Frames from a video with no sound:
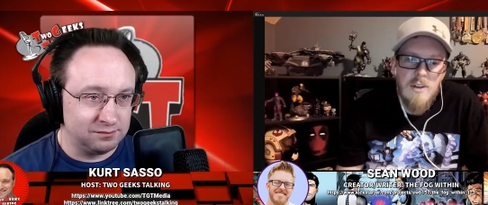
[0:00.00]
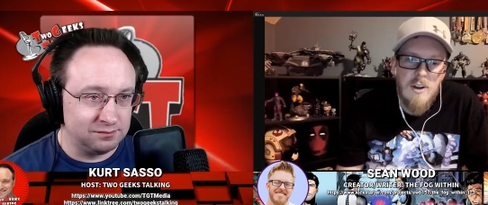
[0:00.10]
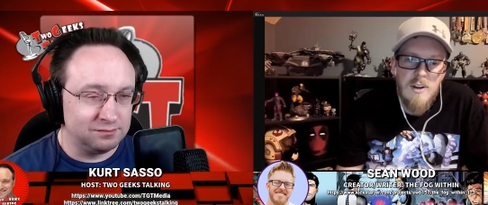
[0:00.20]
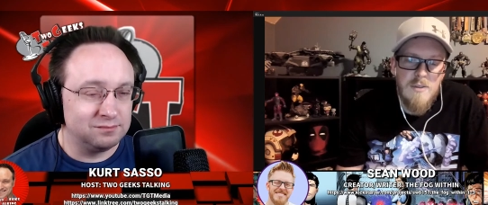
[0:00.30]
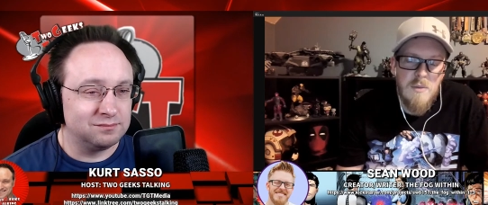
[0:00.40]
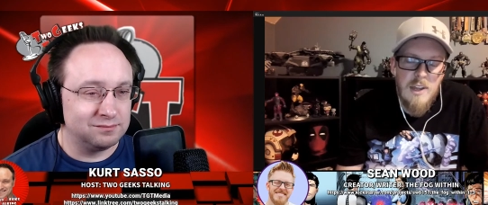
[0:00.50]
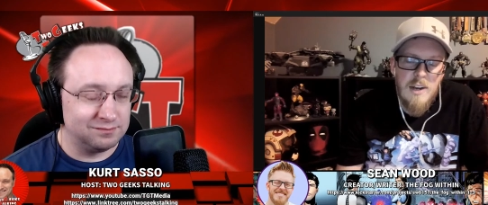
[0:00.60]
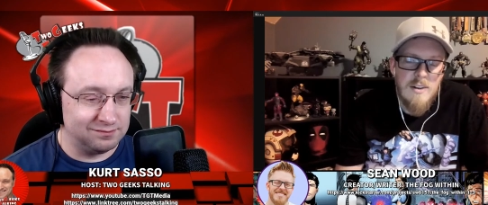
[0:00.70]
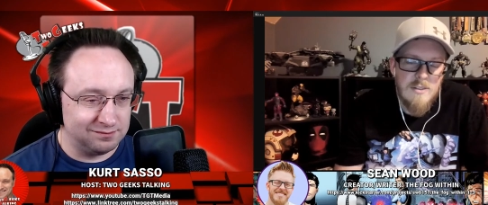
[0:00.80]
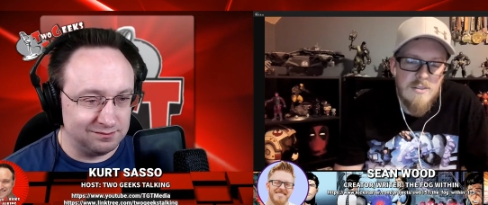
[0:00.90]
Speaker 1: on it from there.
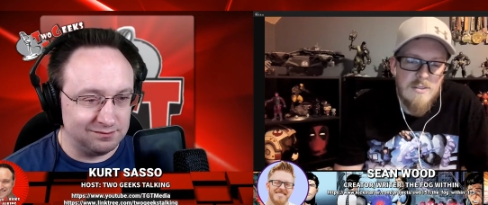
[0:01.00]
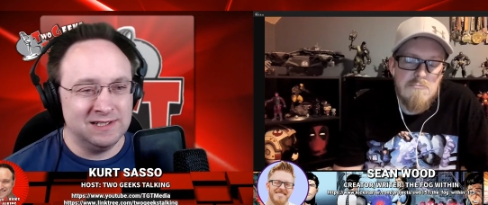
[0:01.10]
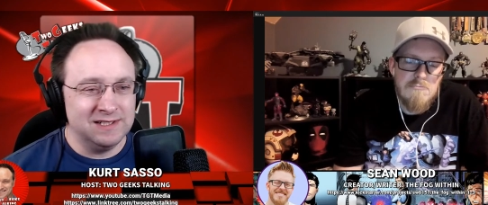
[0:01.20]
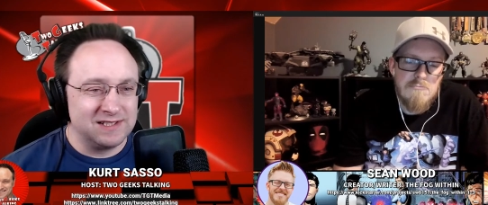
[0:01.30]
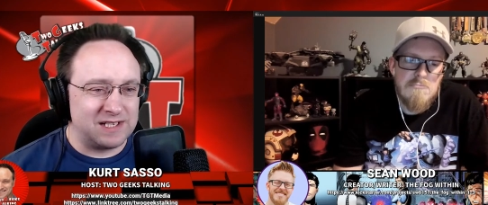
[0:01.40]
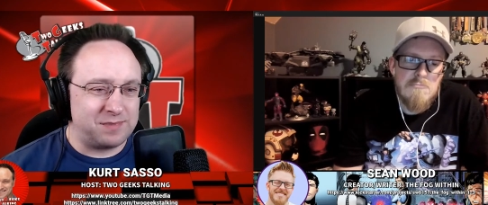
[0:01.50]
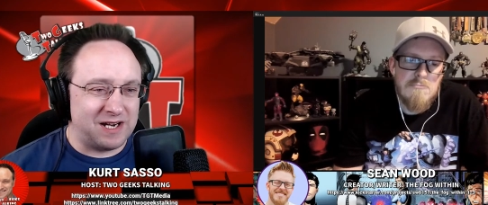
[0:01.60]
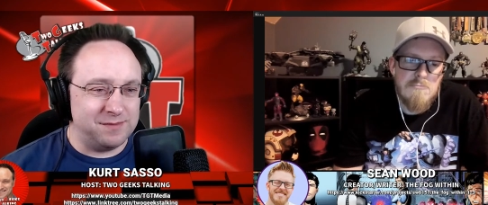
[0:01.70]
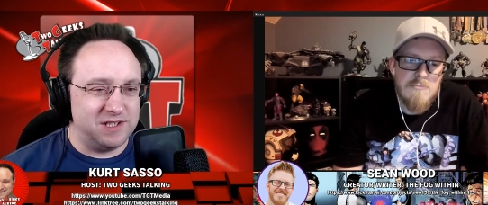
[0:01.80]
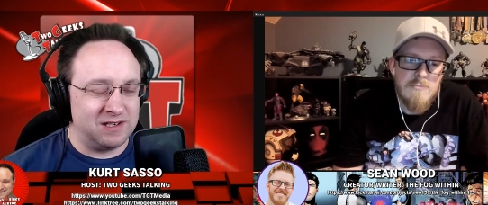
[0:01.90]
Speaker 2: Sometimes you
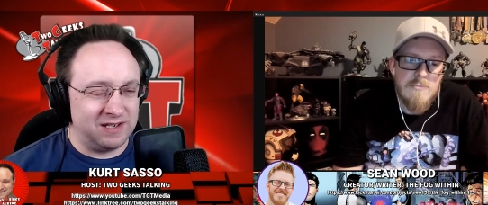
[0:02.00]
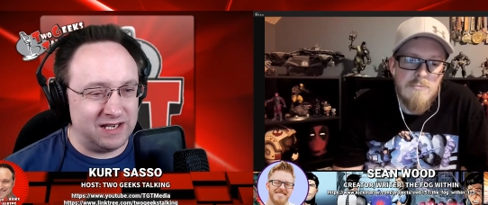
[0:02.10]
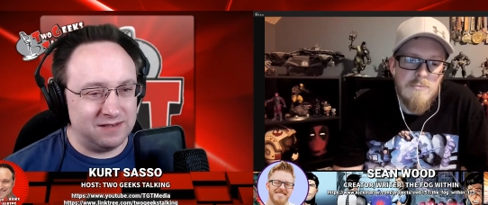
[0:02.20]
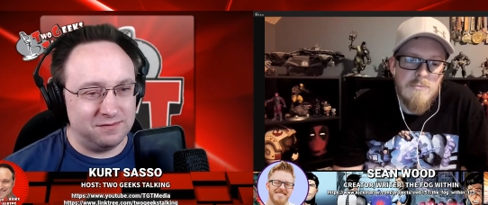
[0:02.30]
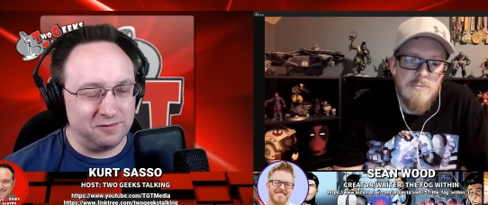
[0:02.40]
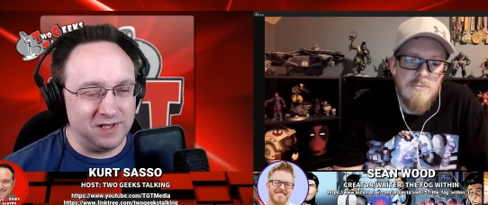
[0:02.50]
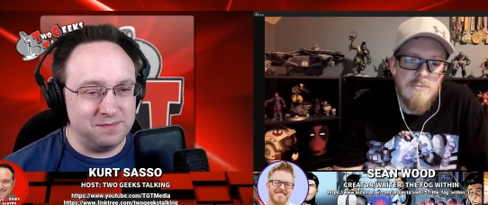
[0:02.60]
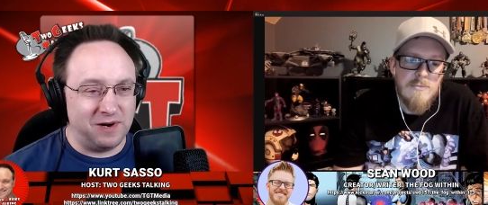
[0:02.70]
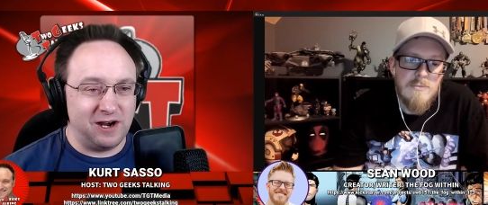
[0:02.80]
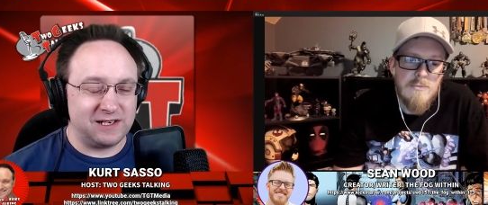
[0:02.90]
can get really
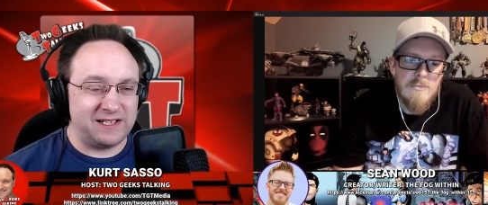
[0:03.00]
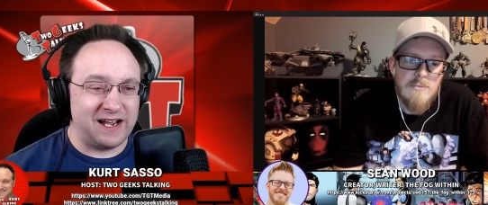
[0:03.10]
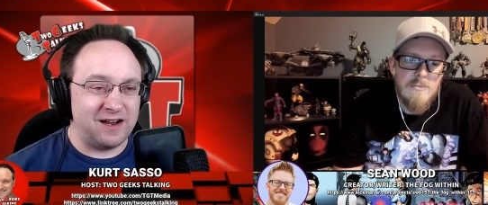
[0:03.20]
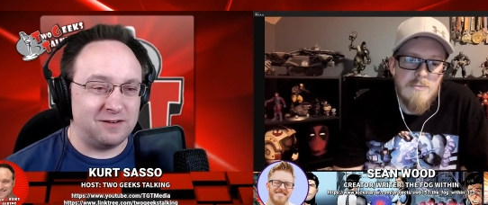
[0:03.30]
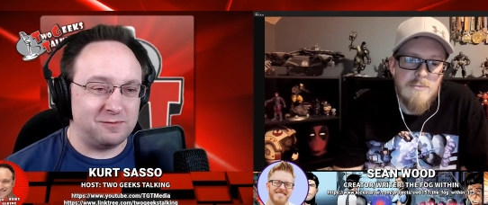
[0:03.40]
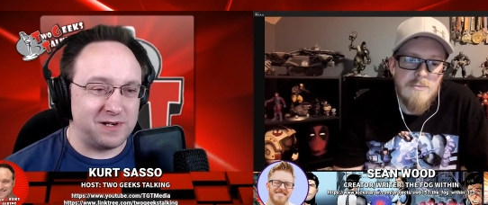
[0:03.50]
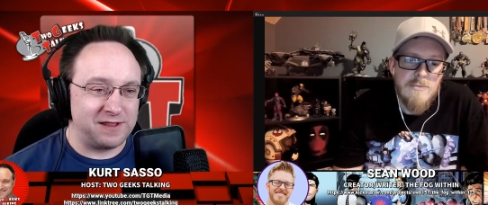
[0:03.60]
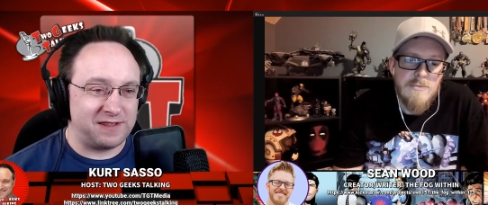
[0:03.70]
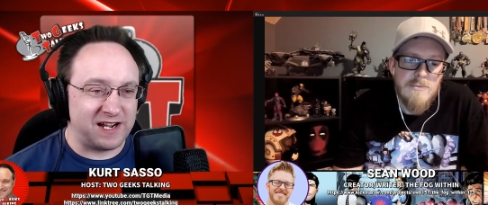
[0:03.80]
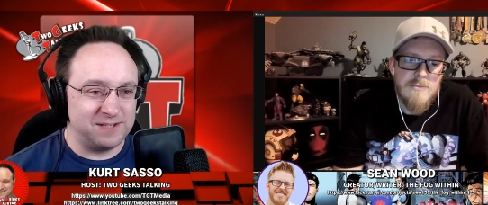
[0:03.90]
bogged down with
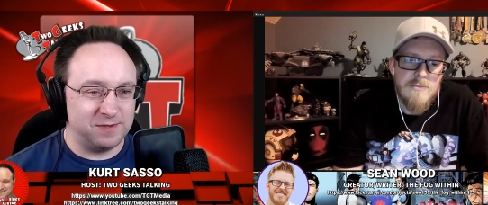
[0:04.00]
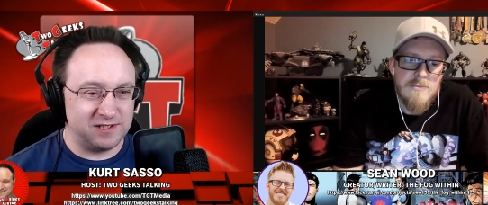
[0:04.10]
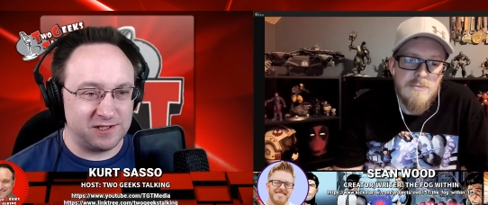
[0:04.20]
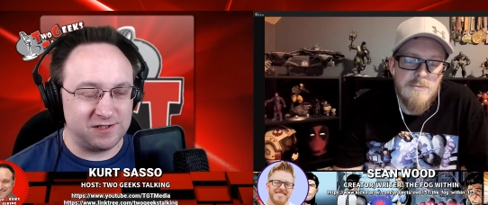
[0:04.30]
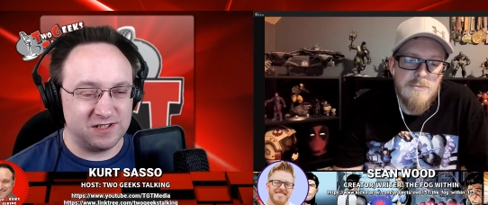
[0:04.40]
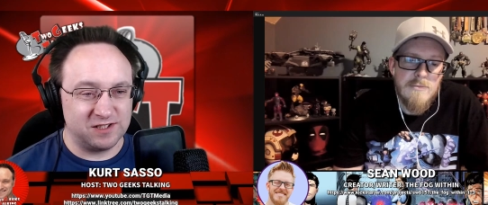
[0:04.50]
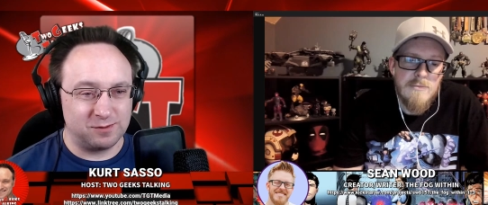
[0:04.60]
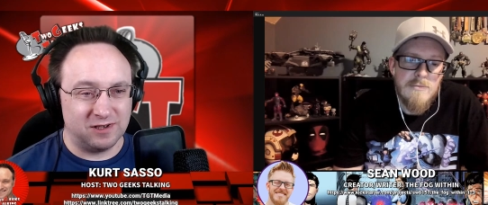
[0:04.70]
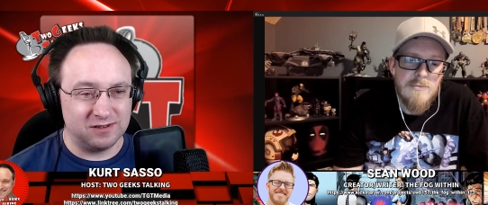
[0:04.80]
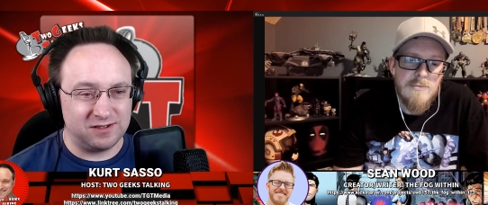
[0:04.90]
exposition as well
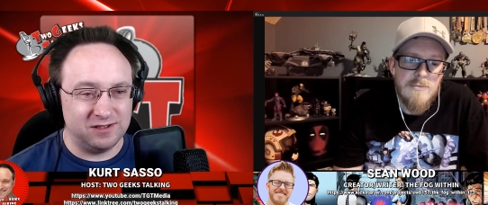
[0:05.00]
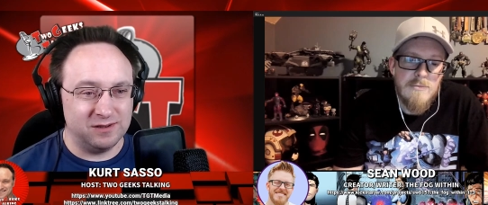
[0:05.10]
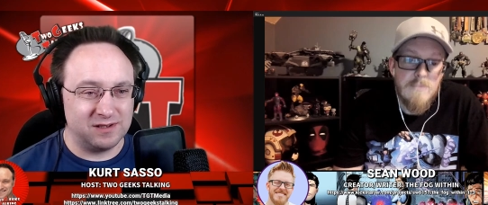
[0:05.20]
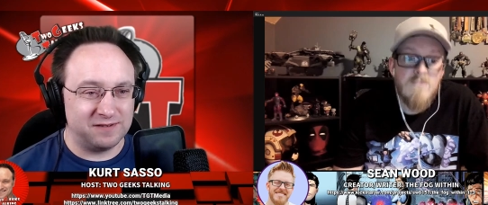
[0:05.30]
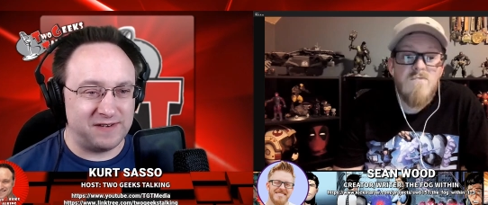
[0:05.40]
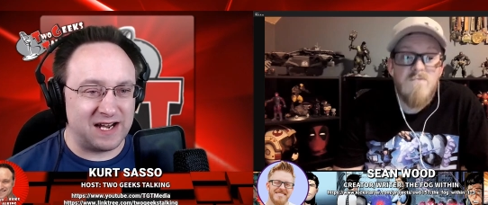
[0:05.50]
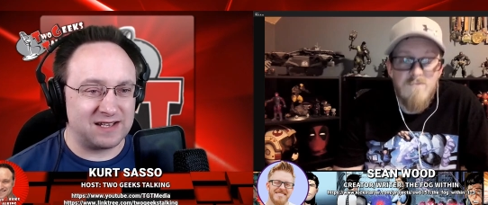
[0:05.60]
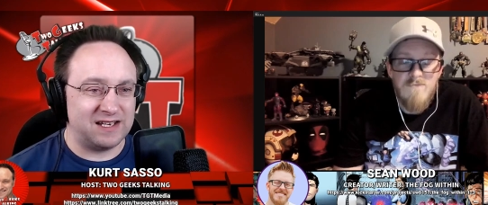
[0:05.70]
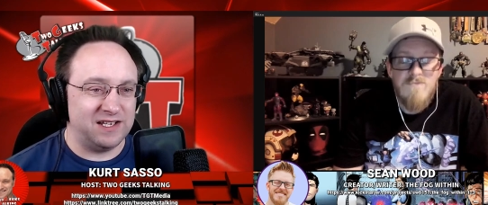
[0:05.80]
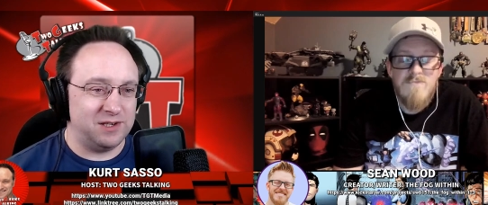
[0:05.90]
too, and the fact that
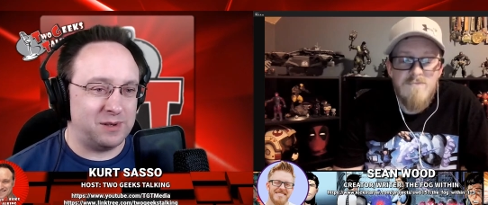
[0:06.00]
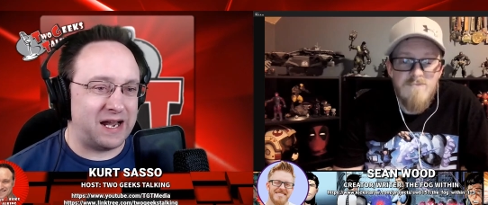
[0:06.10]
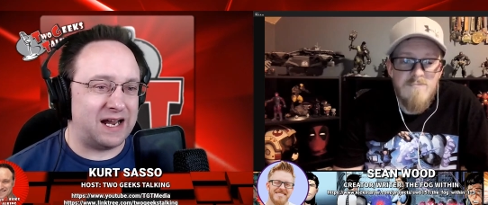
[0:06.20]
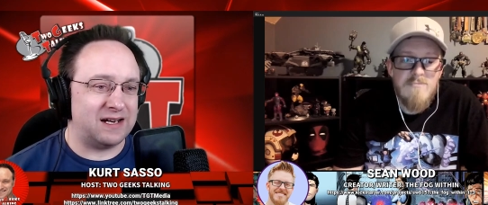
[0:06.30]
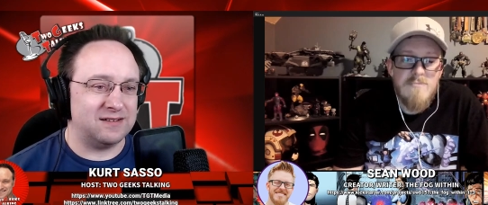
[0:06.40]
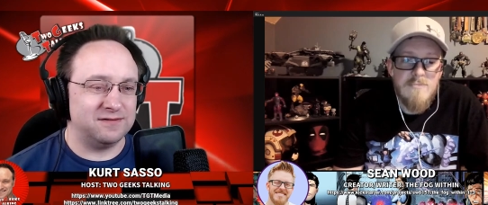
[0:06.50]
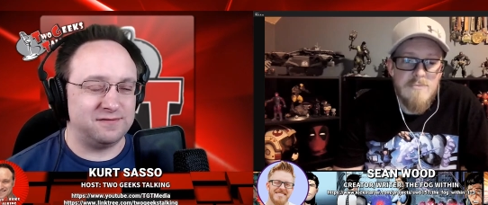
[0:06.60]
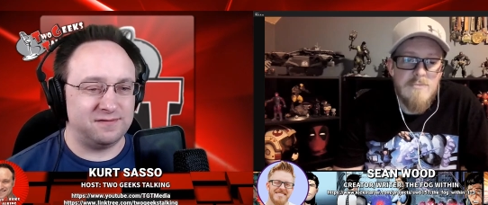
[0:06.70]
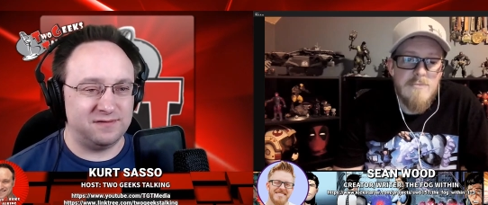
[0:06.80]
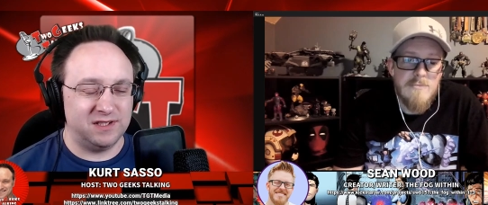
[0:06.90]
you have,
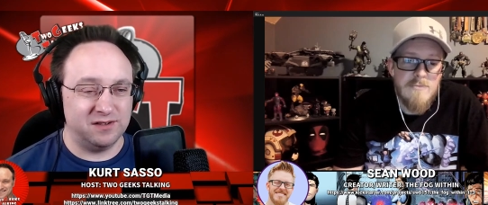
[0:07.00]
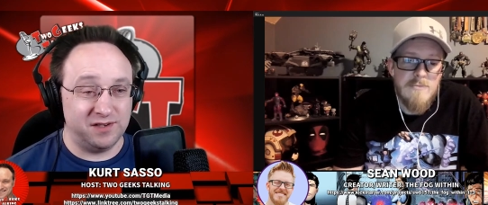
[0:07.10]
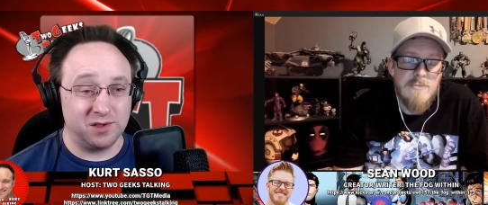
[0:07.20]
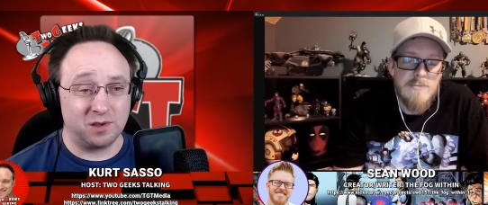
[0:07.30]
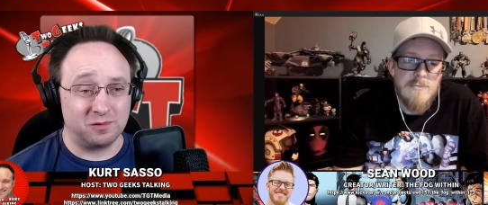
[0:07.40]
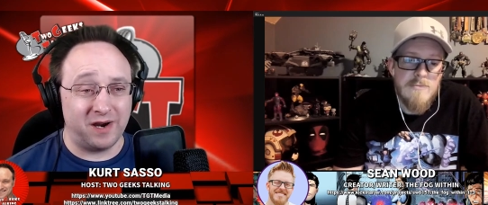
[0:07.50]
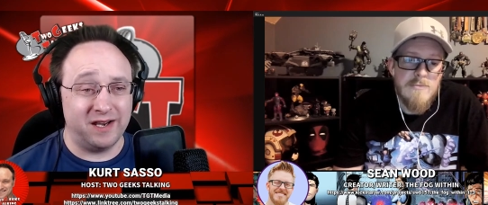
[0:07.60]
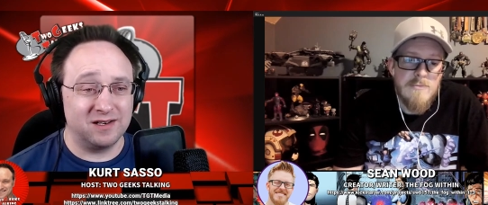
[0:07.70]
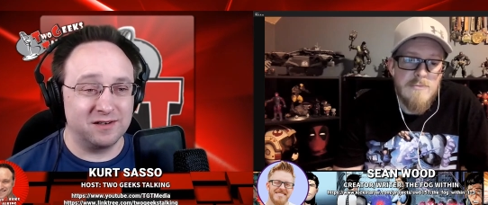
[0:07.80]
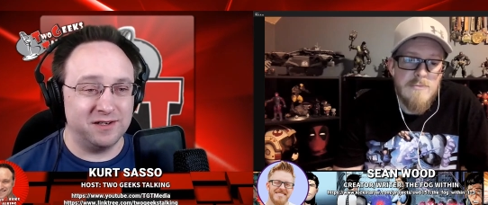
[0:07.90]
you know, you're a writer,
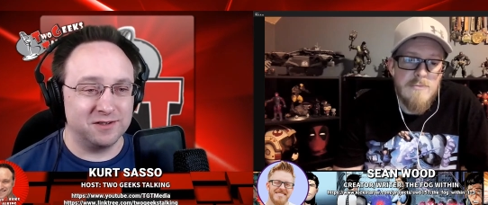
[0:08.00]
you're